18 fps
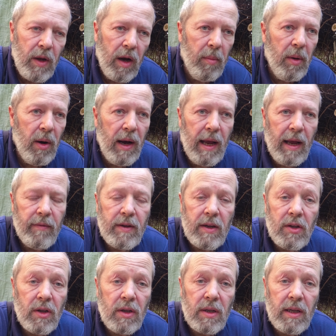I might have
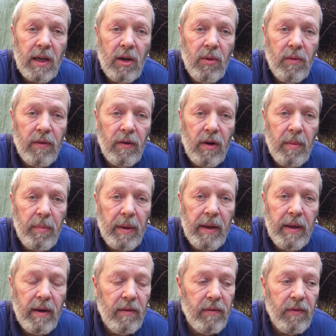to just settle for it
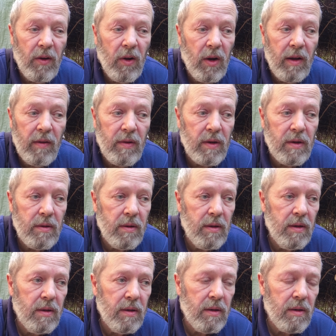being at 5
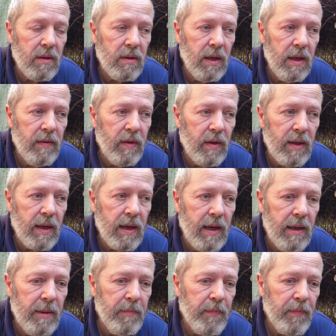and leave it at
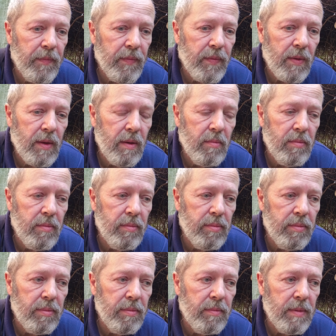that.
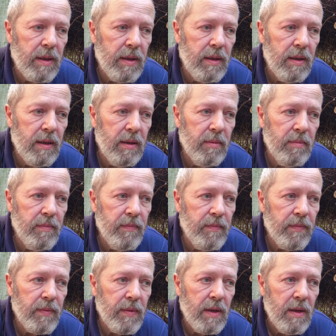
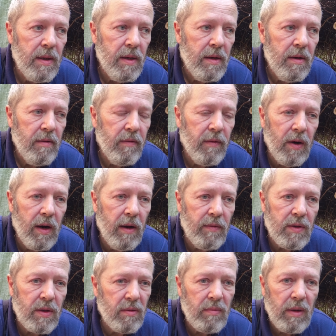
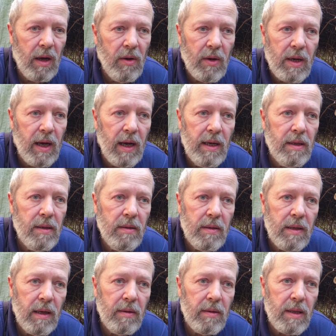5's okay,
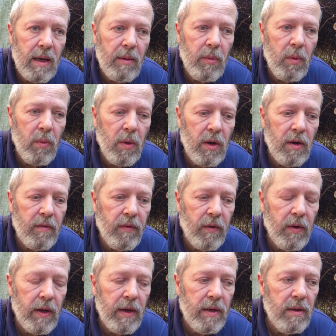that will work
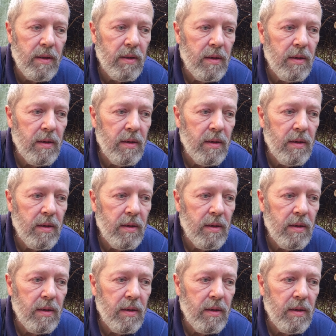fine.